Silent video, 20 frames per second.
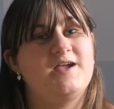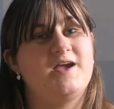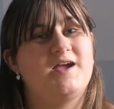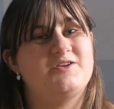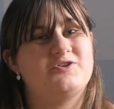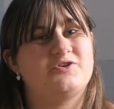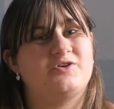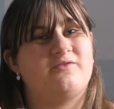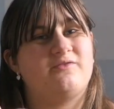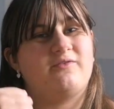you
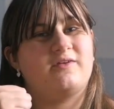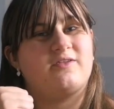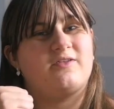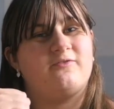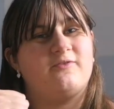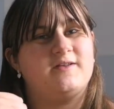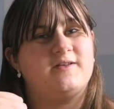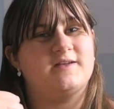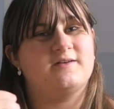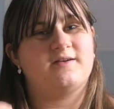enjoyed this
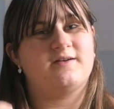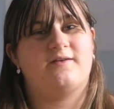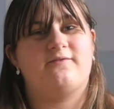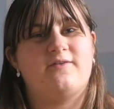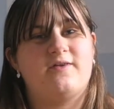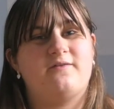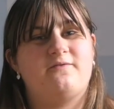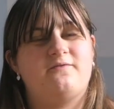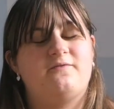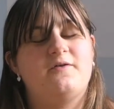video. Give
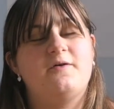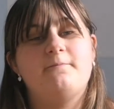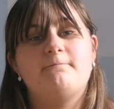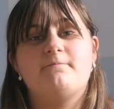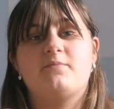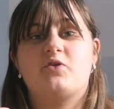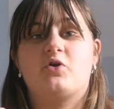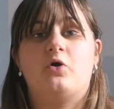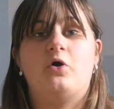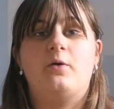it a
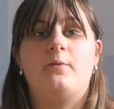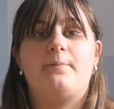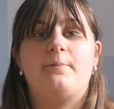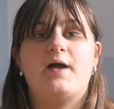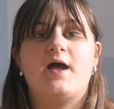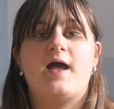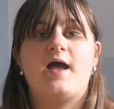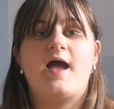thumbs up,